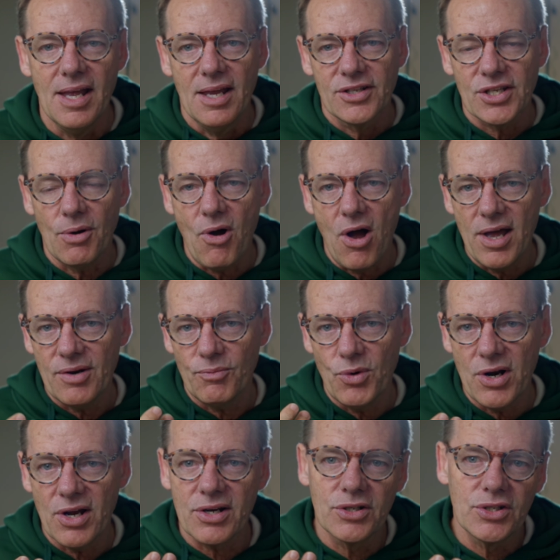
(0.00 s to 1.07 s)
So
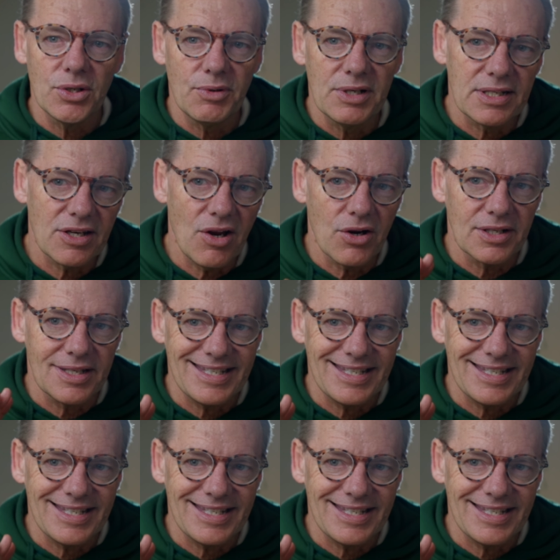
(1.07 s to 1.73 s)
what I could do is I could